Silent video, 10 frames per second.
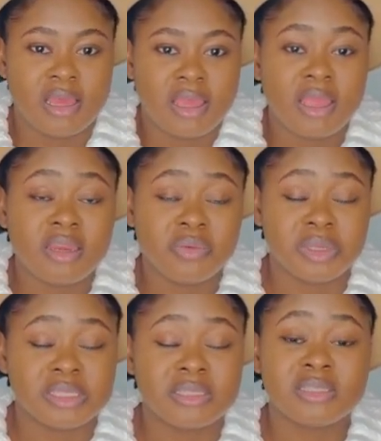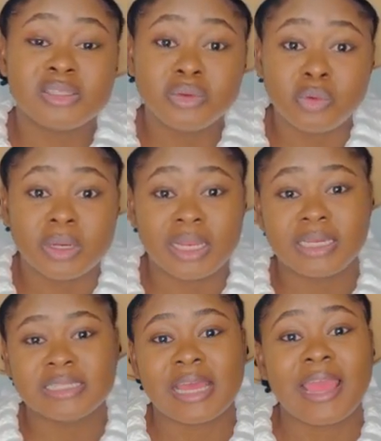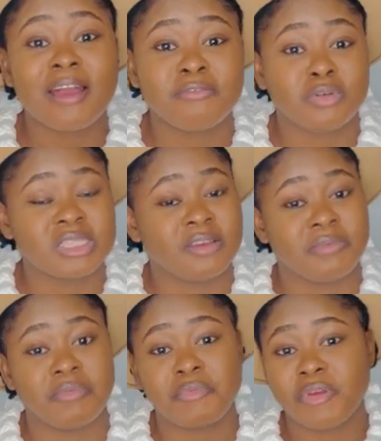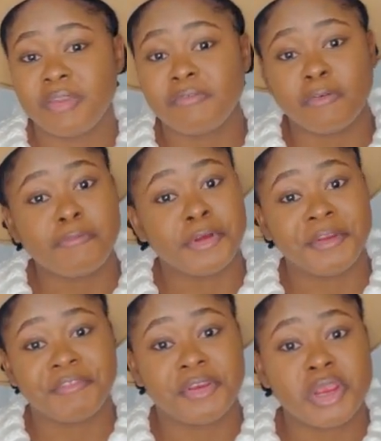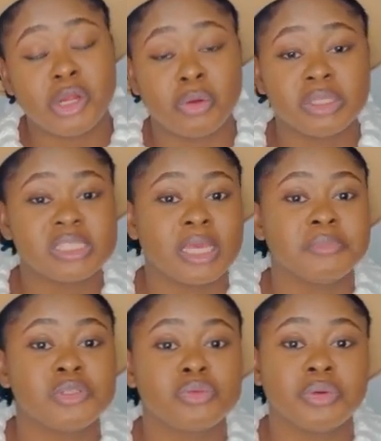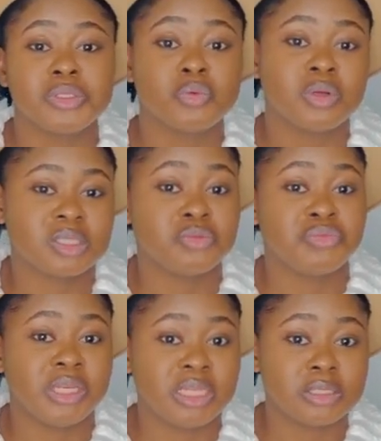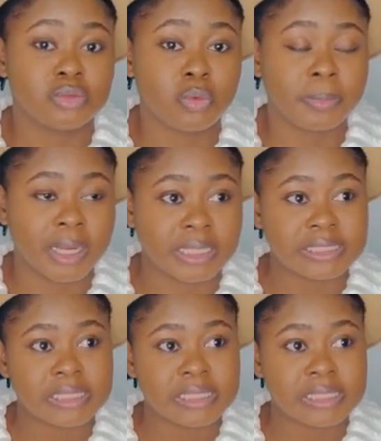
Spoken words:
Anyways, it's still good. At least I have what I've been praying for a very long time, so it wasn't really so bad.